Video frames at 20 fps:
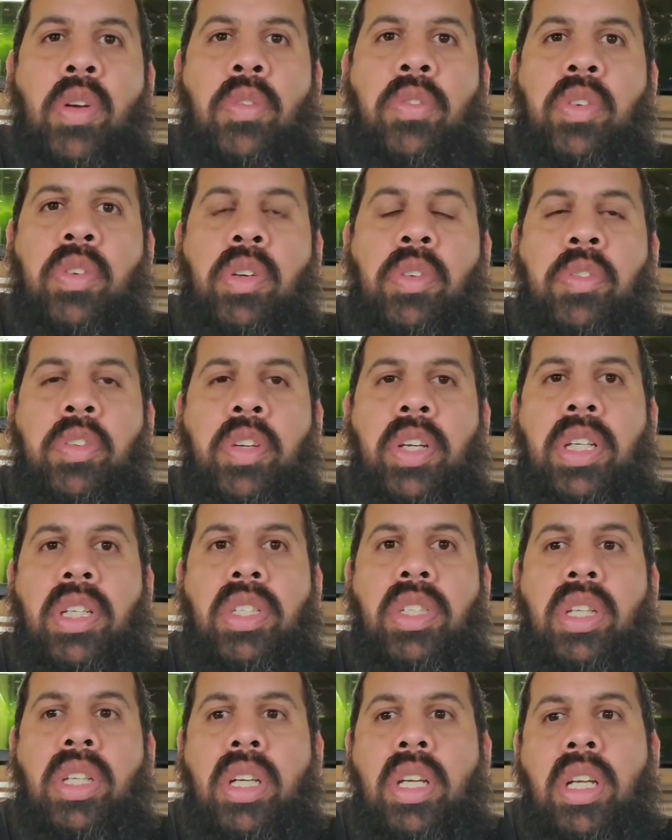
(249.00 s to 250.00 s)
for
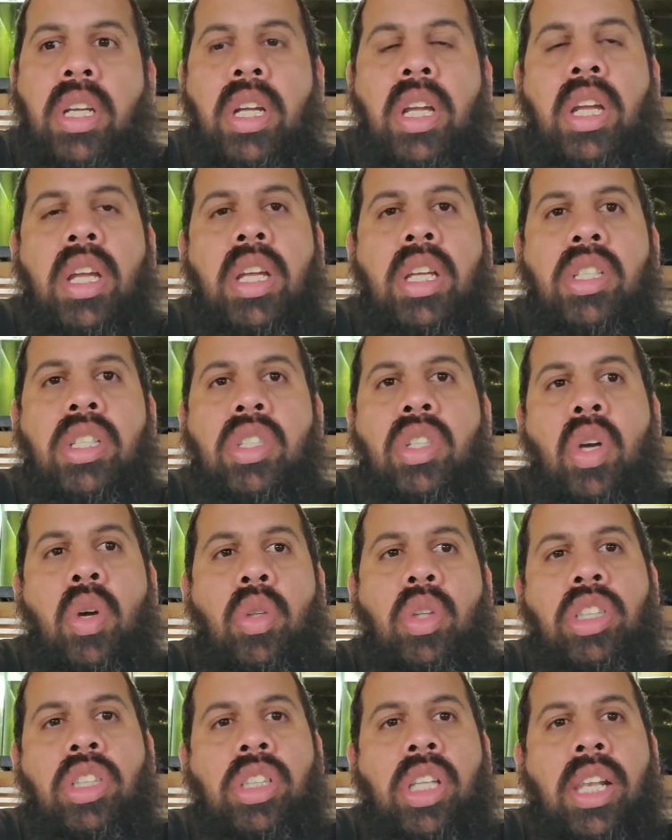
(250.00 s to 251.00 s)
fish. So
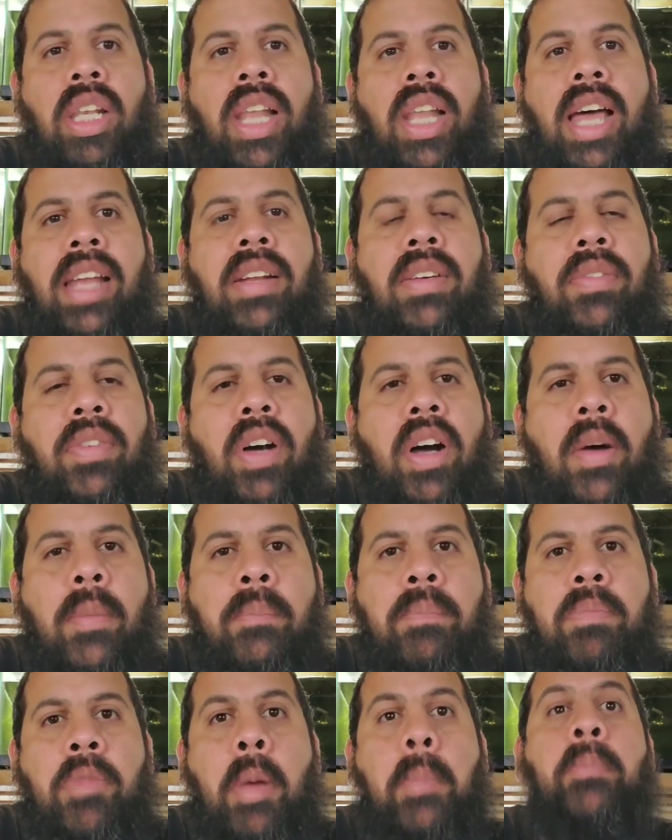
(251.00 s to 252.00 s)
there's a lot of
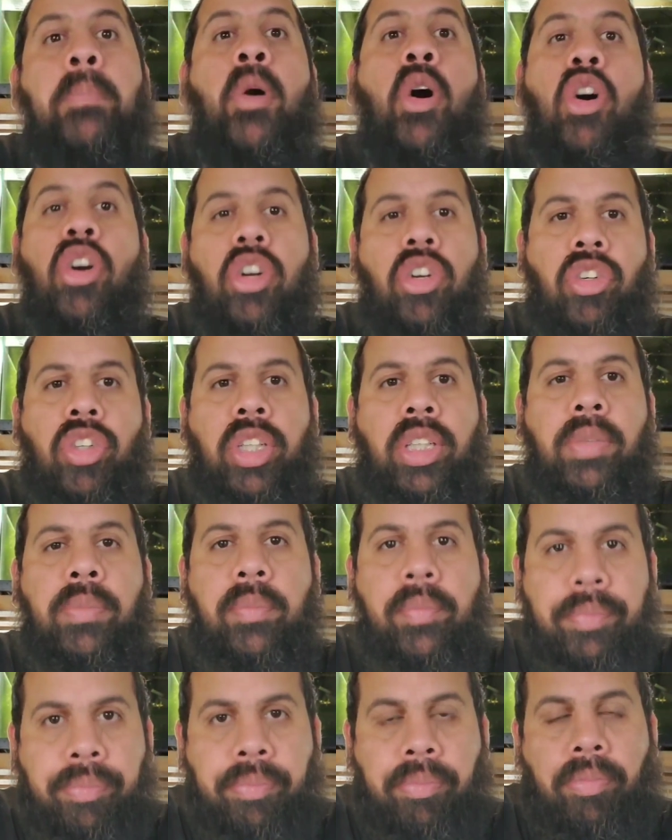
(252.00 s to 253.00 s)
bartering
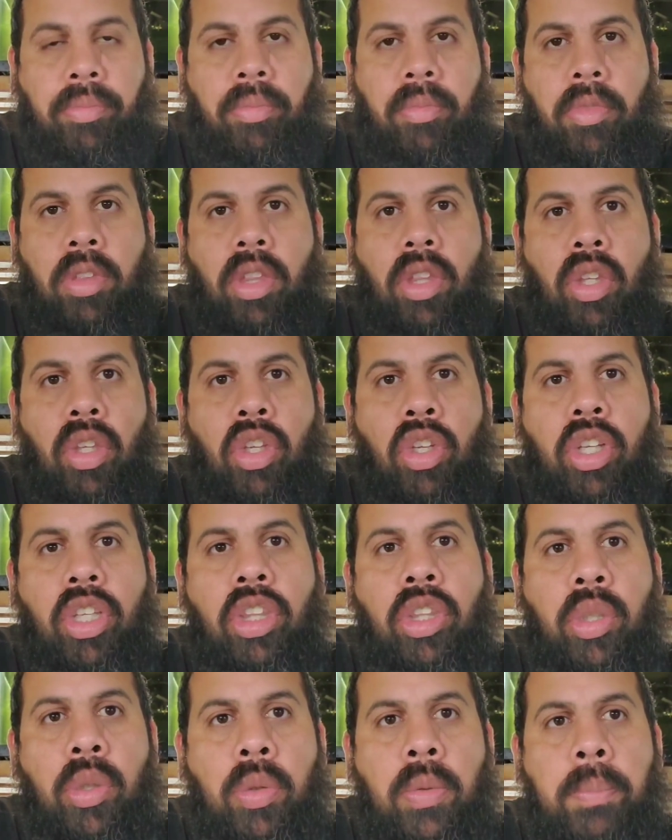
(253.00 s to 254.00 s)
you
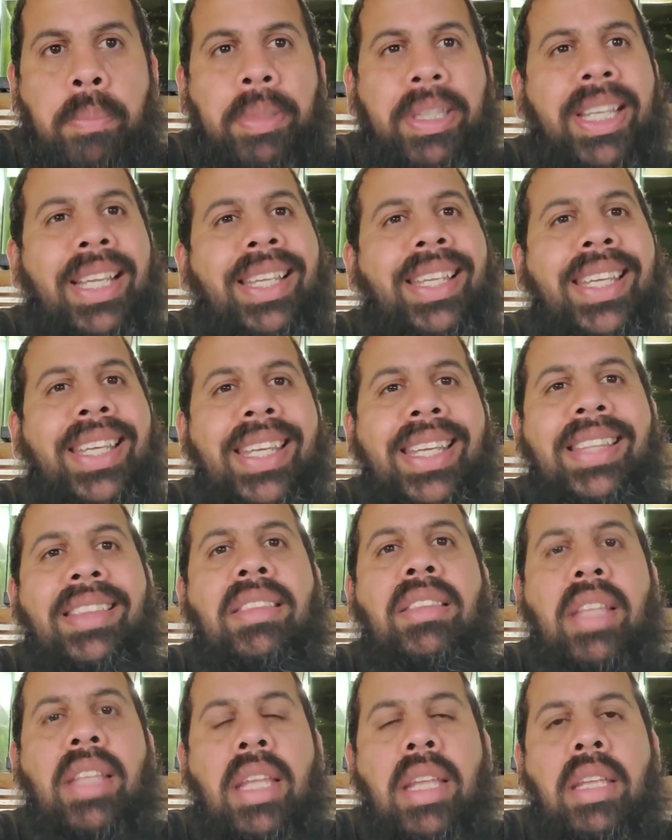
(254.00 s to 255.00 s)
can do. But the key
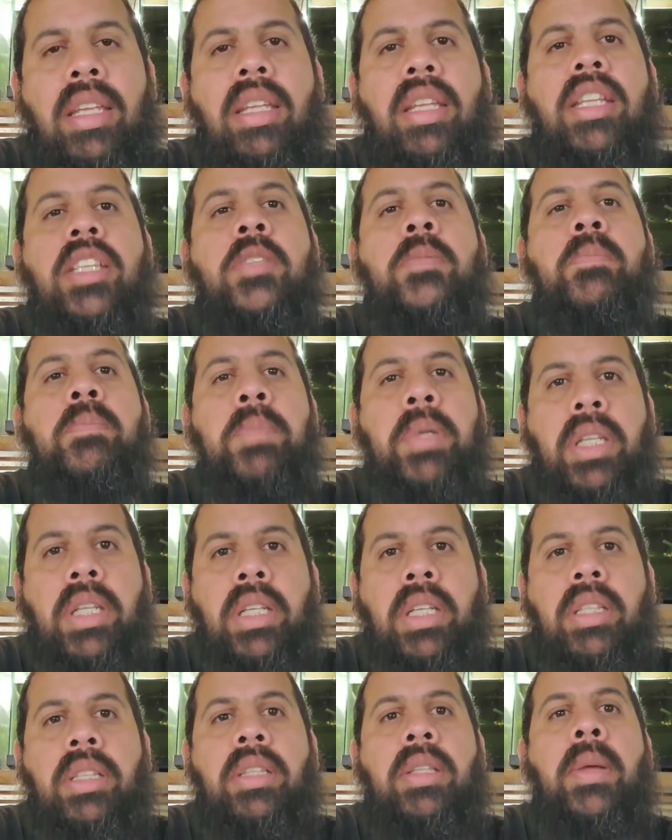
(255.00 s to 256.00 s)
thing is
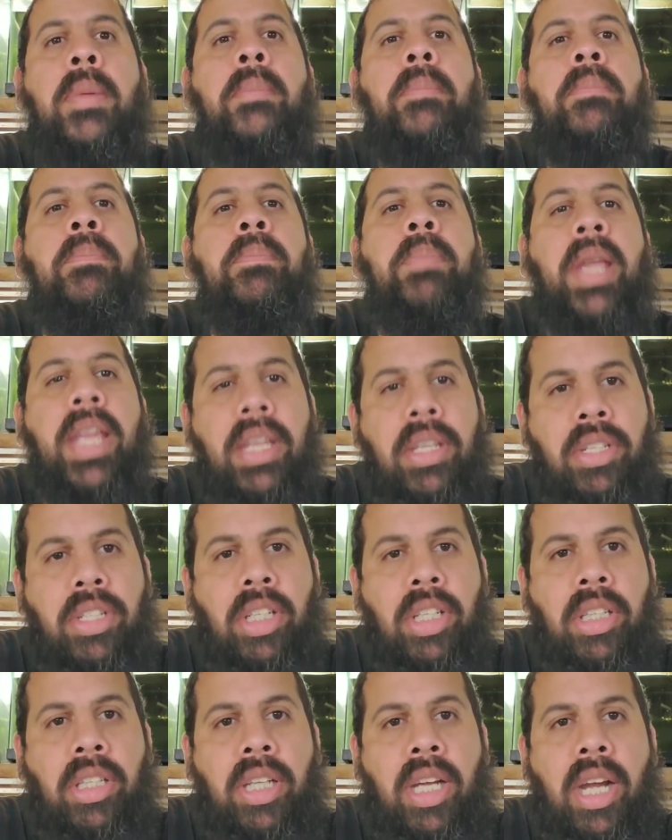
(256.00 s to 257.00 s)
being
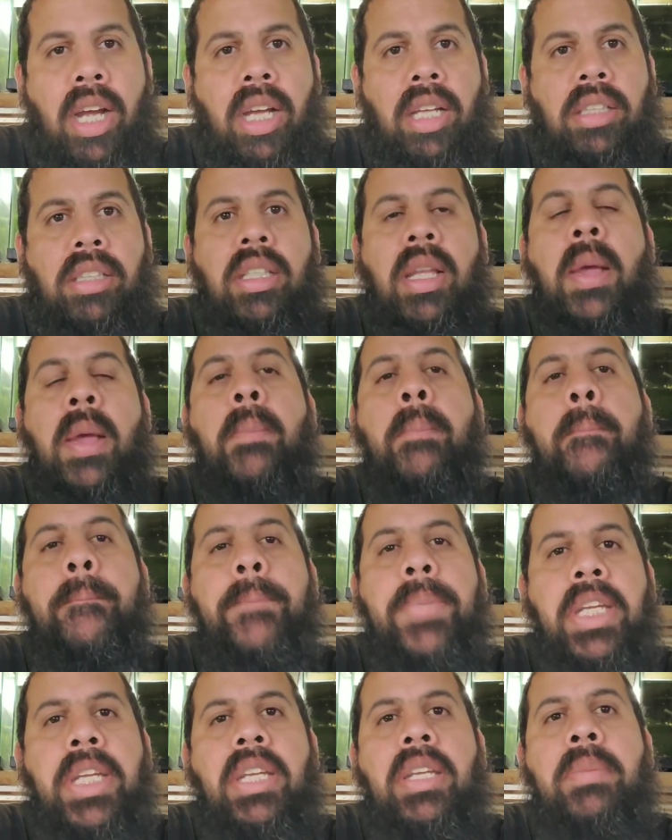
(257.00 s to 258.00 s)
patient, guys.
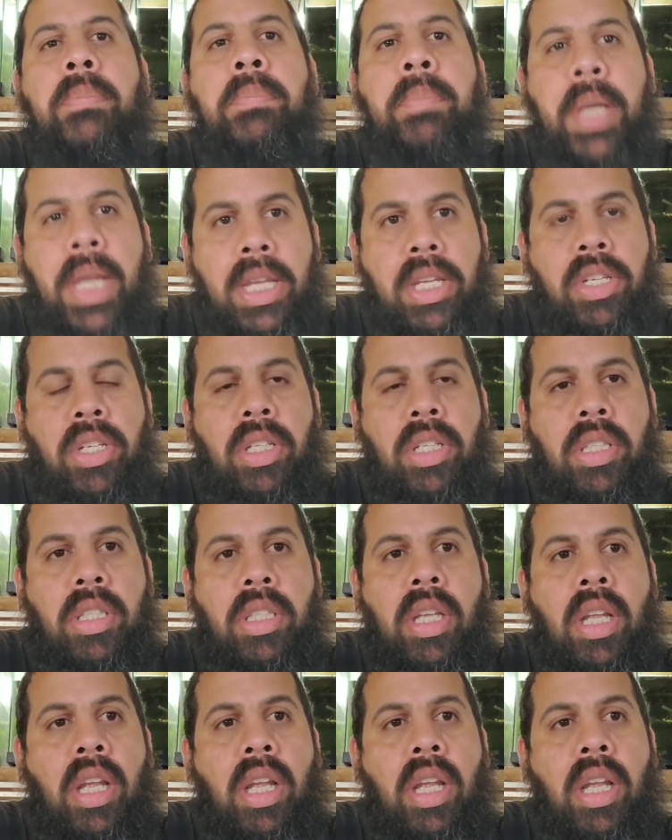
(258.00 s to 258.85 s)
Be patient.